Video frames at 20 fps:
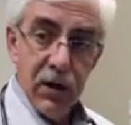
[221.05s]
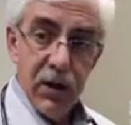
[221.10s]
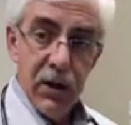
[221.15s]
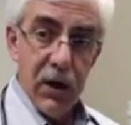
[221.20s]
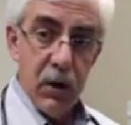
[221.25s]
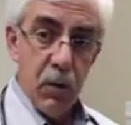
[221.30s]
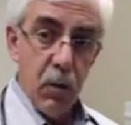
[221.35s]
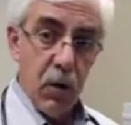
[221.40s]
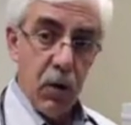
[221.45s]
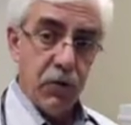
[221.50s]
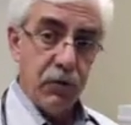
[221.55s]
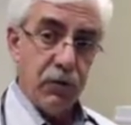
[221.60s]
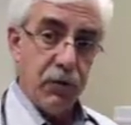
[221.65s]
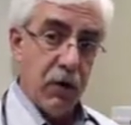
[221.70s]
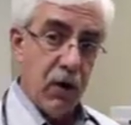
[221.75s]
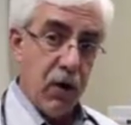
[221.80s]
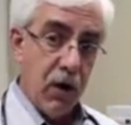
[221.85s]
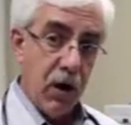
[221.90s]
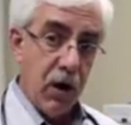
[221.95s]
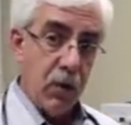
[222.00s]
It works for
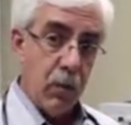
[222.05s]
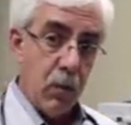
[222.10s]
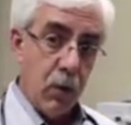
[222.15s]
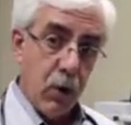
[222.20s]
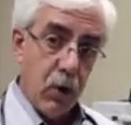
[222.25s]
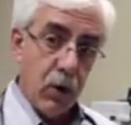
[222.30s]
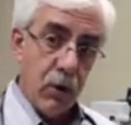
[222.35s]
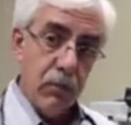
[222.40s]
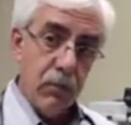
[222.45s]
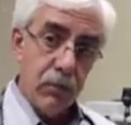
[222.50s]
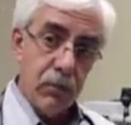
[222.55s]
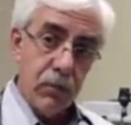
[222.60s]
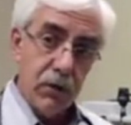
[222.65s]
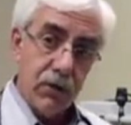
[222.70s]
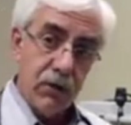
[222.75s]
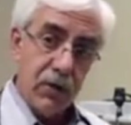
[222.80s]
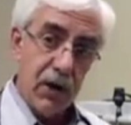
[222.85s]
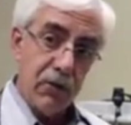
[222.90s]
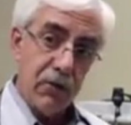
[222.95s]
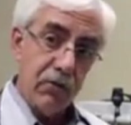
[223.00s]
heartworms,
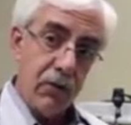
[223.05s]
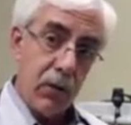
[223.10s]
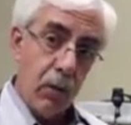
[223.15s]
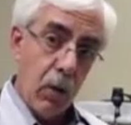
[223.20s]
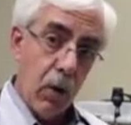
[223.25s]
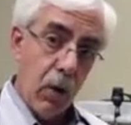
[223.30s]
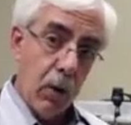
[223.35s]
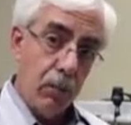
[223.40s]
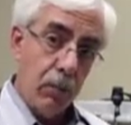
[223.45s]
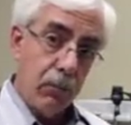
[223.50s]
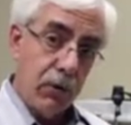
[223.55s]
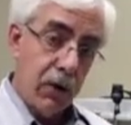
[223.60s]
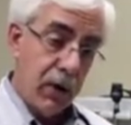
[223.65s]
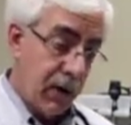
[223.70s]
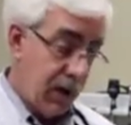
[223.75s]
intestinal worms,